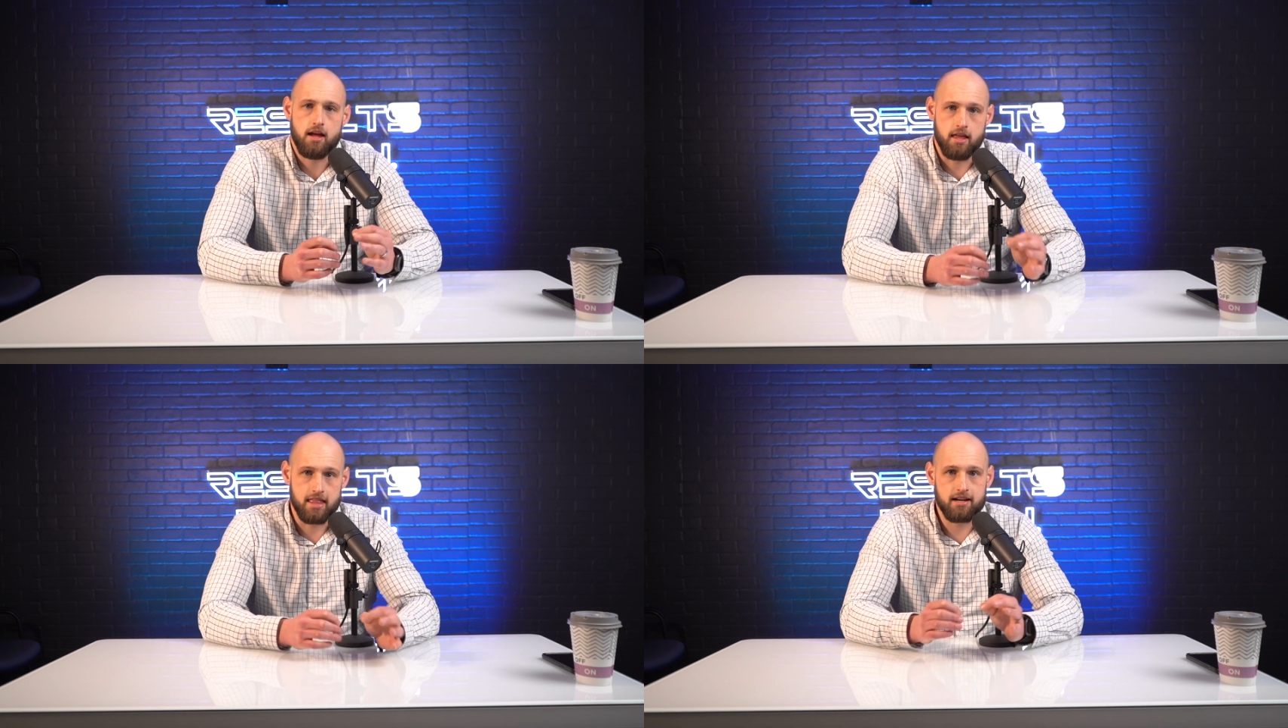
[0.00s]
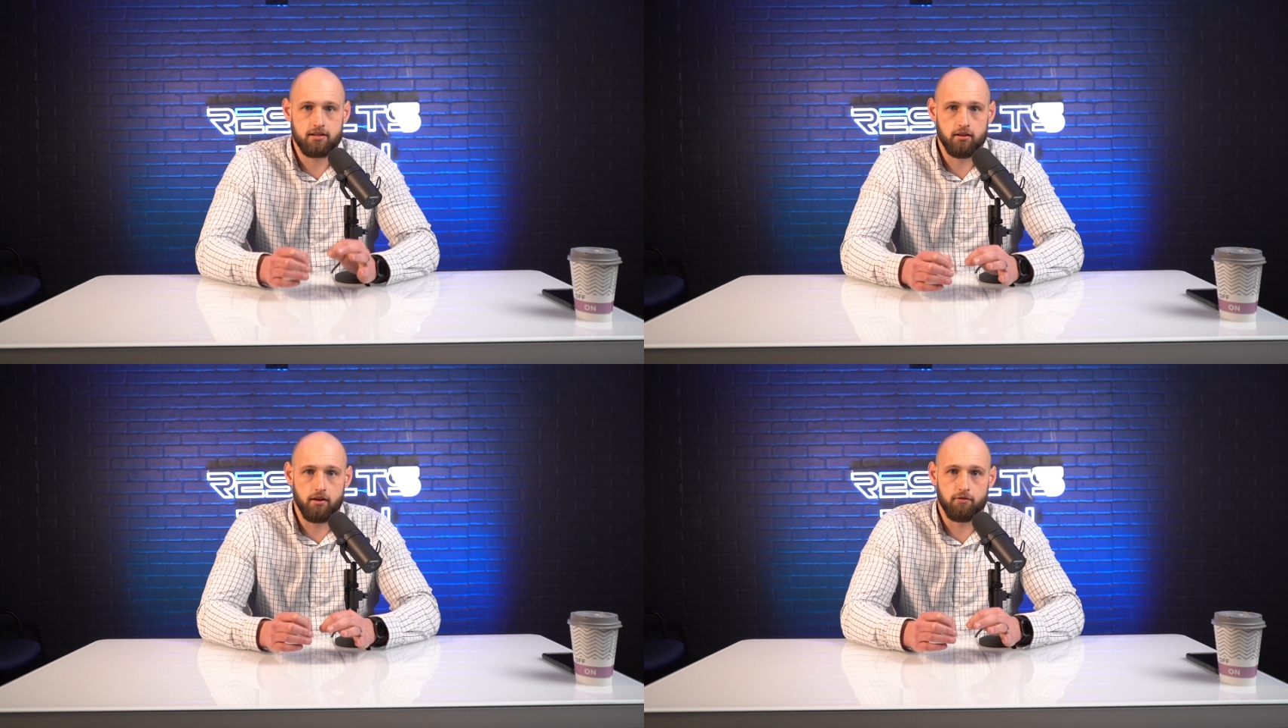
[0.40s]
In that
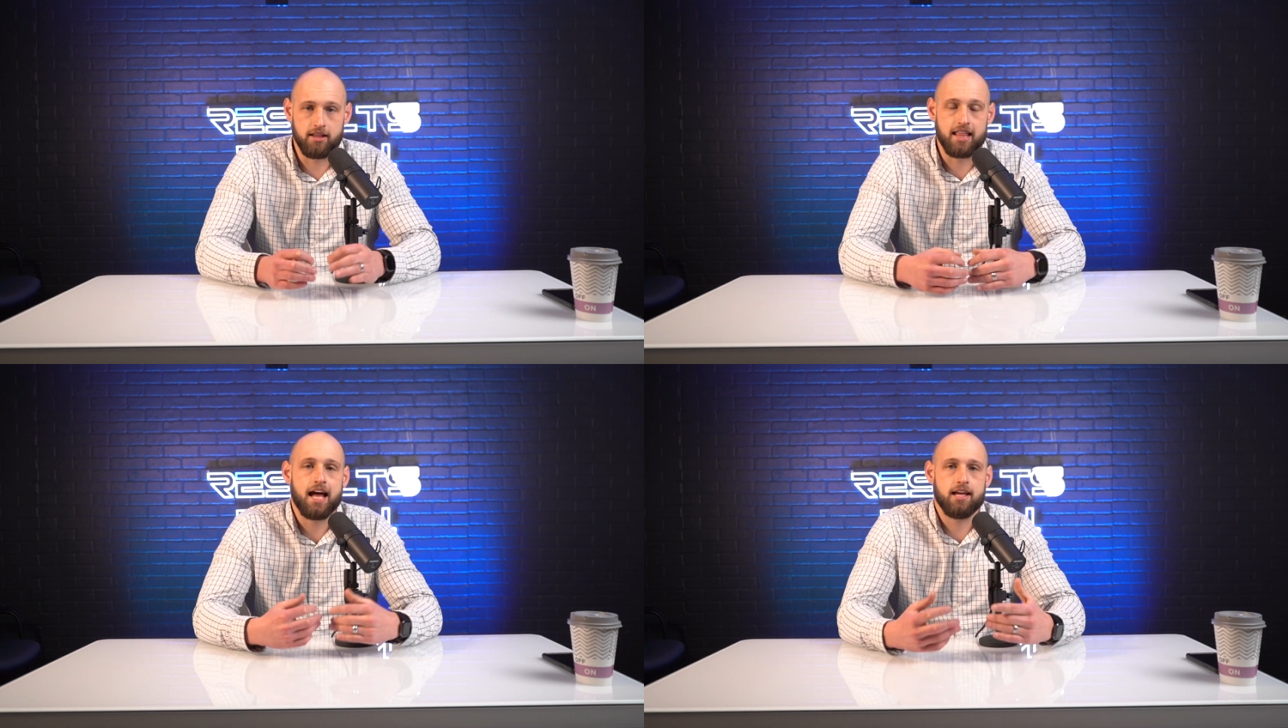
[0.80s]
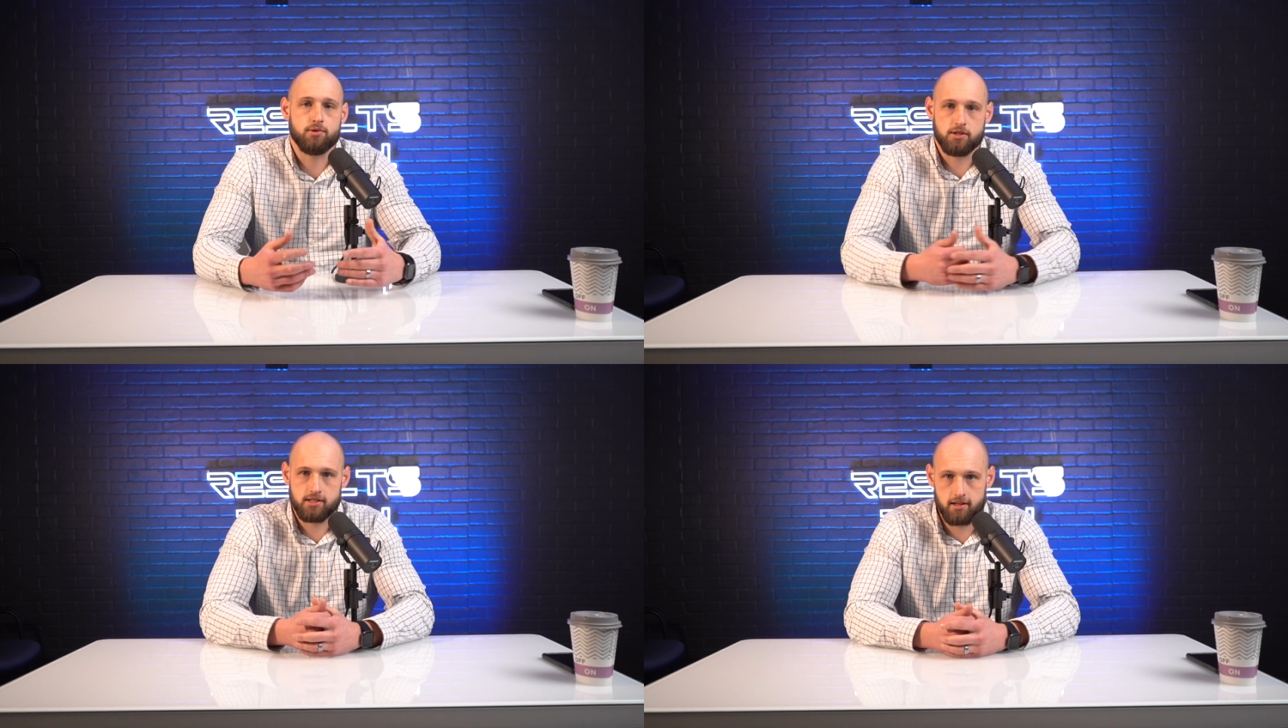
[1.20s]
delivery, that
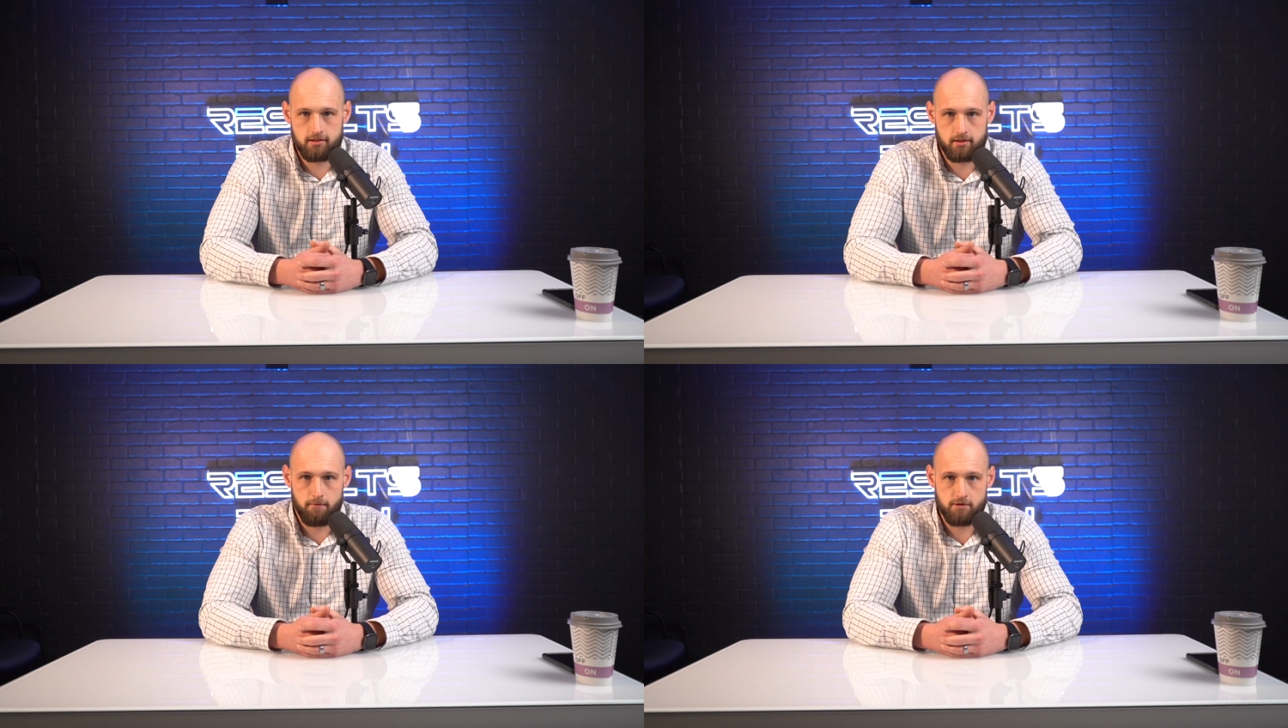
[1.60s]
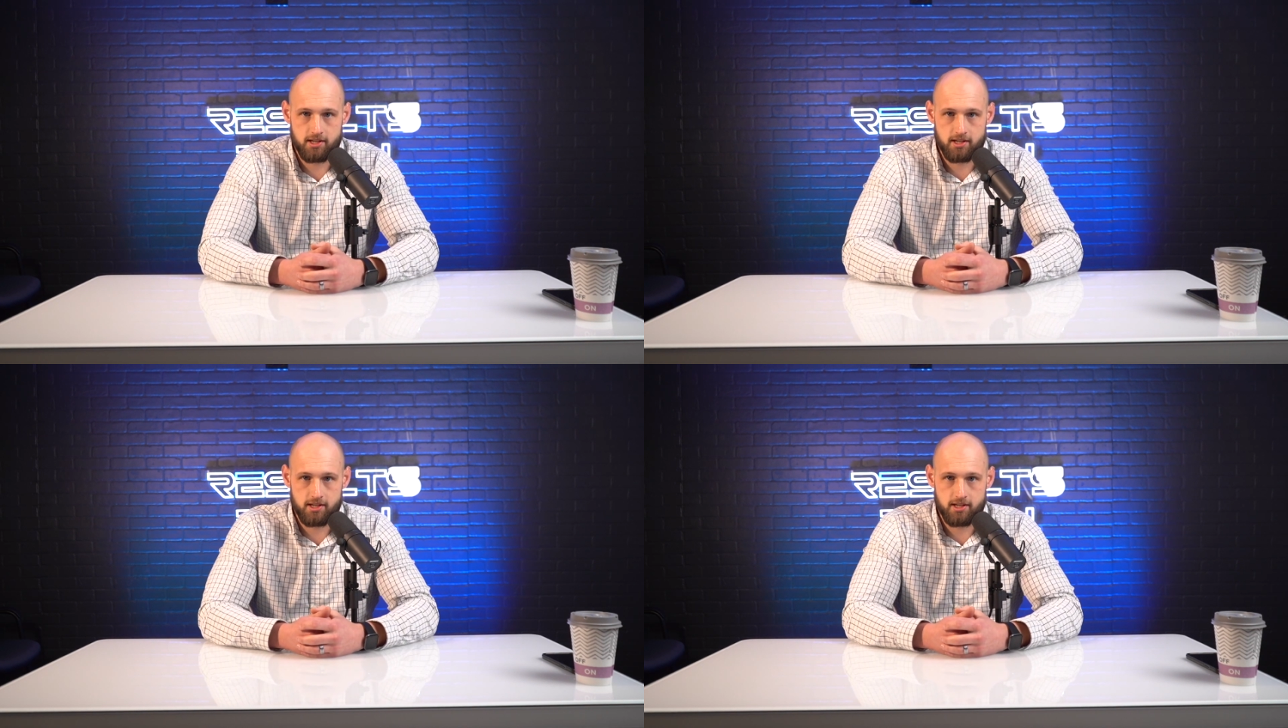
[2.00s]
is what sets us up for